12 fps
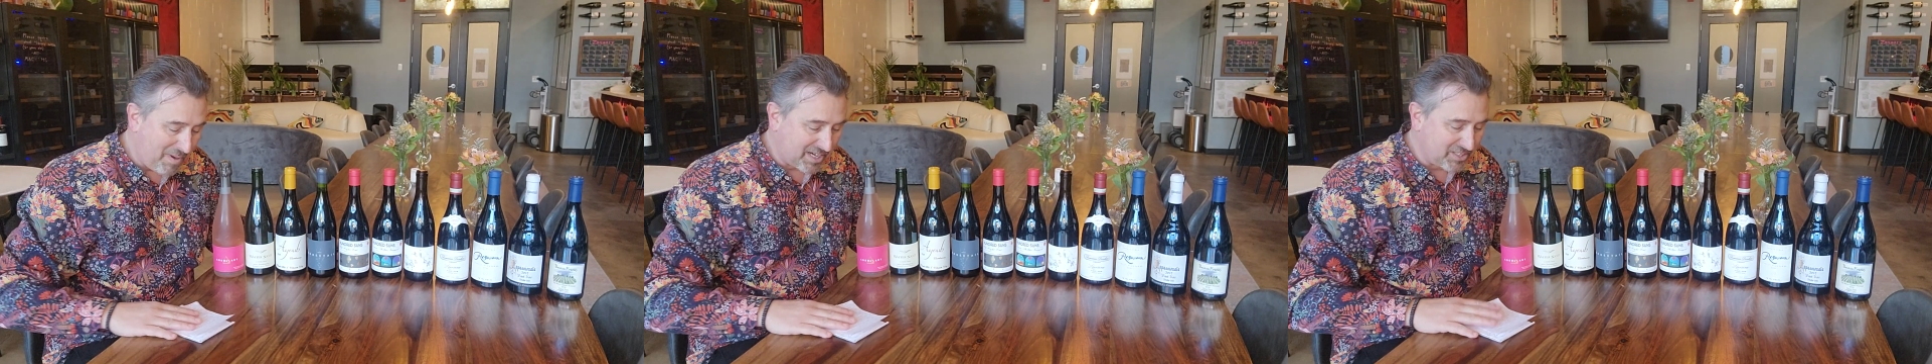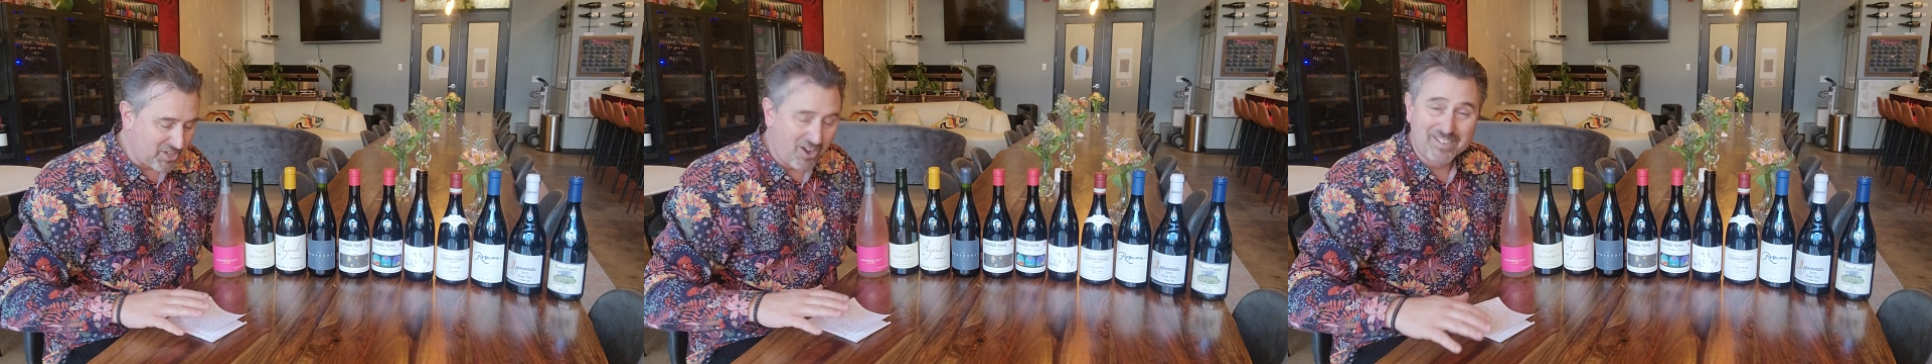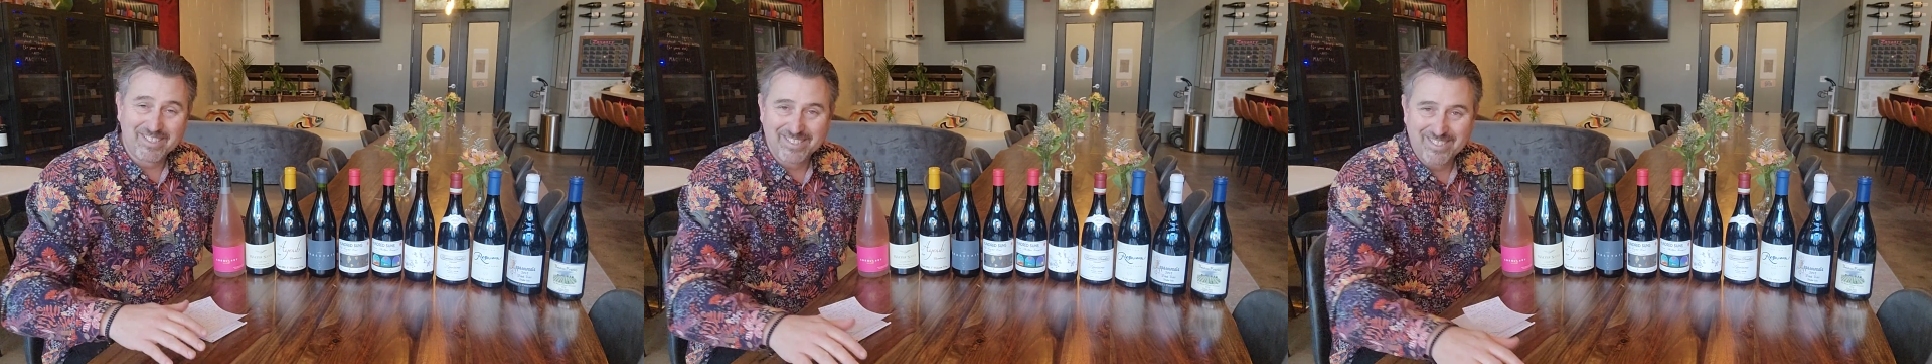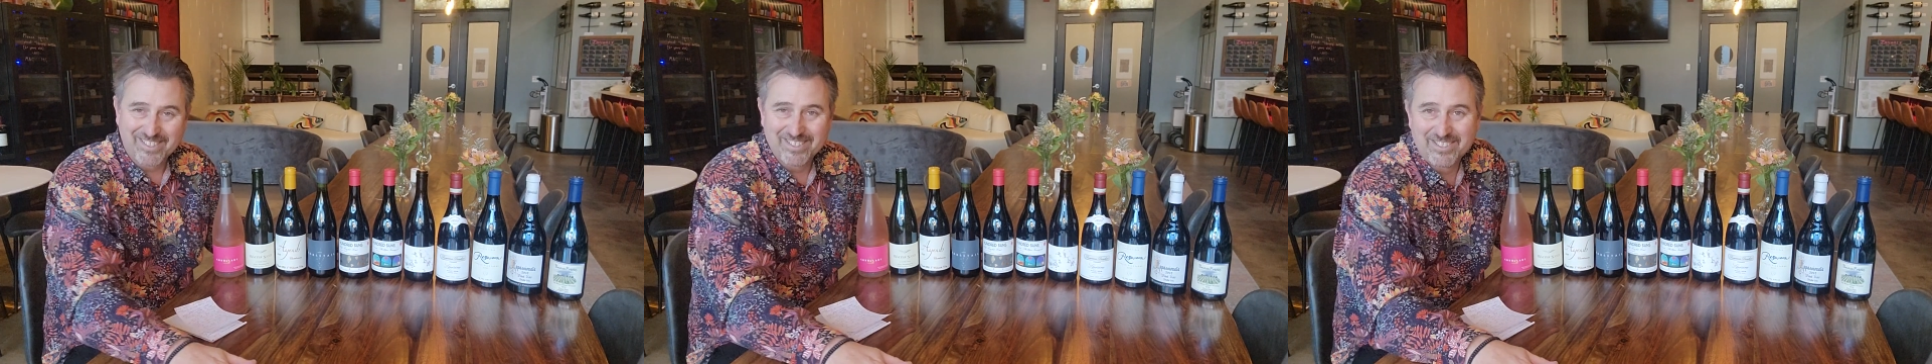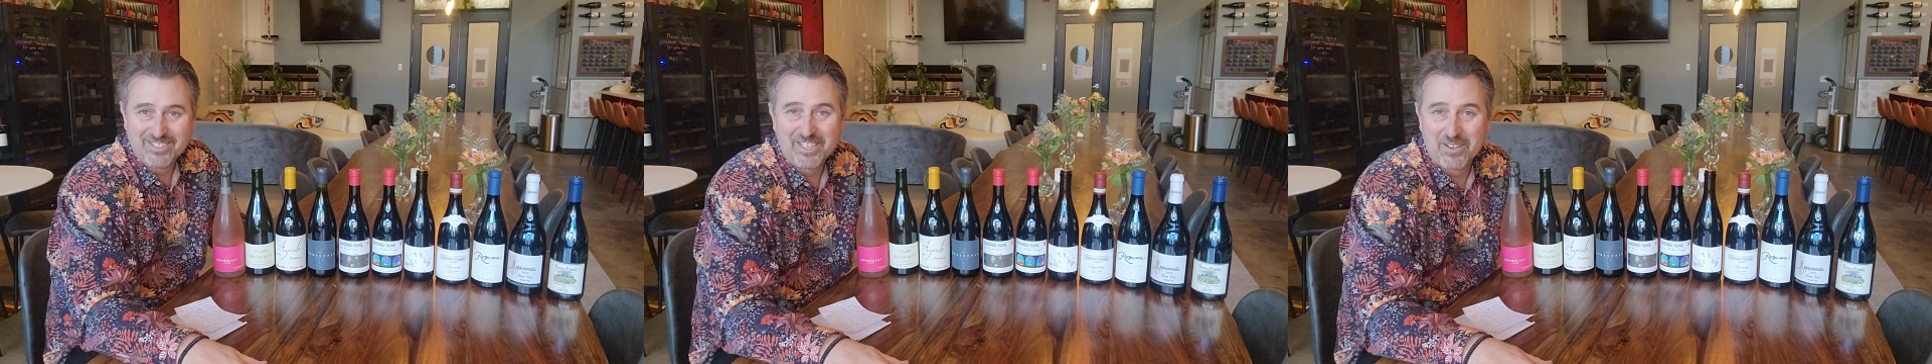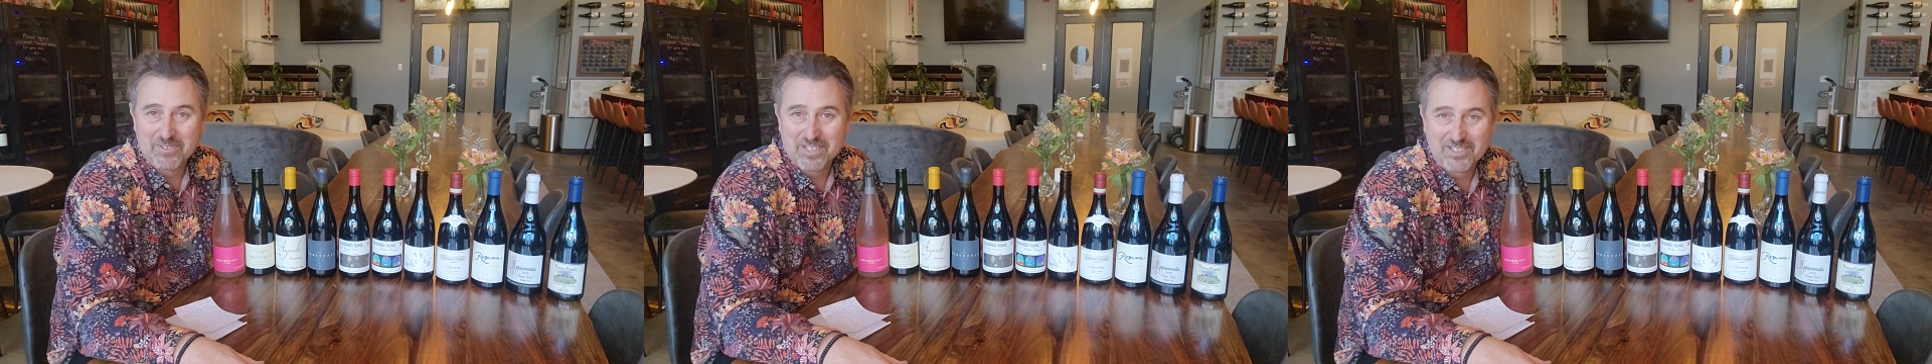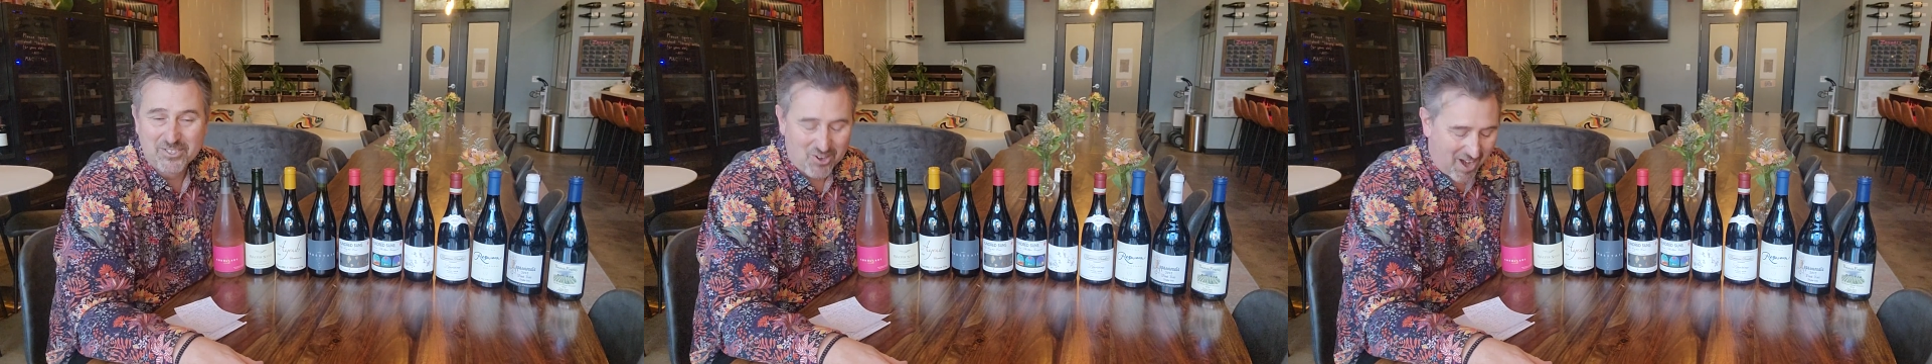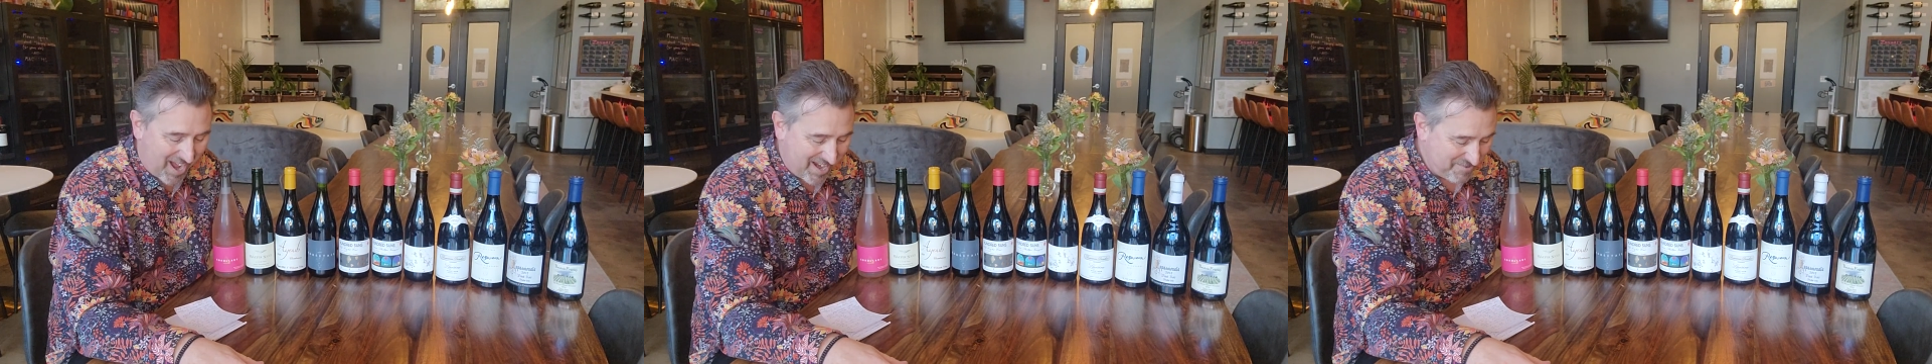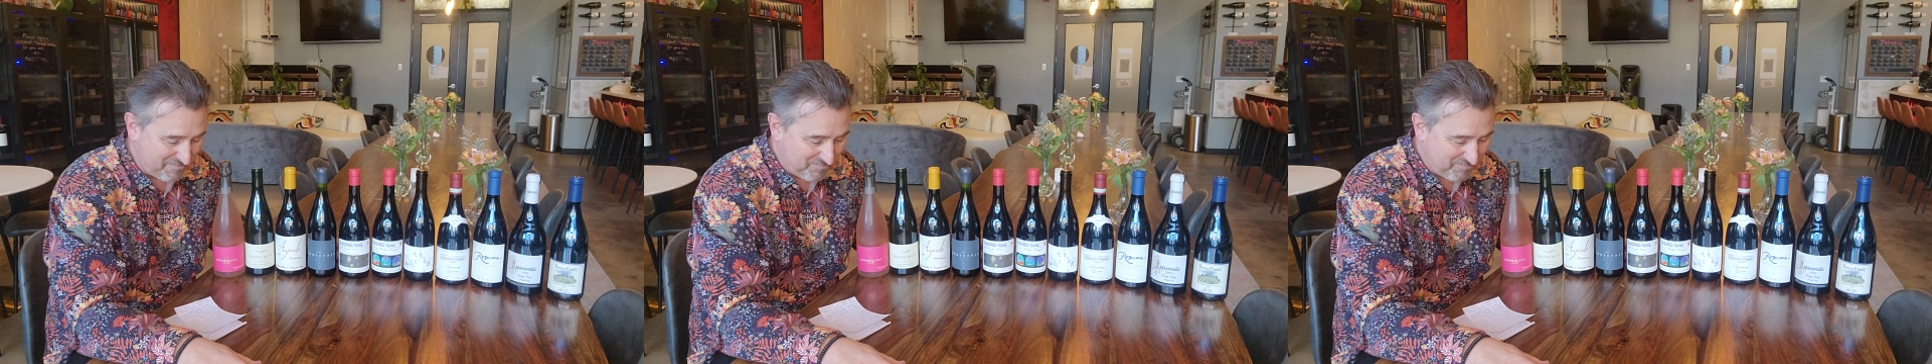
can talk you into giving it a try.